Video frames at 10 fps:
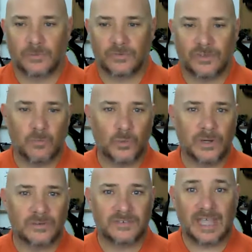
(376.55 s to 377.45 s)
some
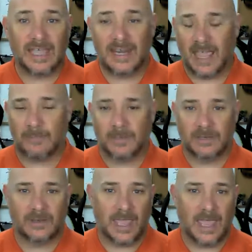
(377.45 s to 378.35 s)
weird date
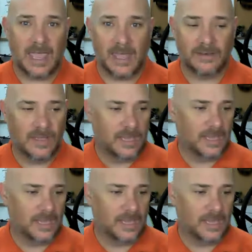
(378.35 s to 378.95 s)
happened and,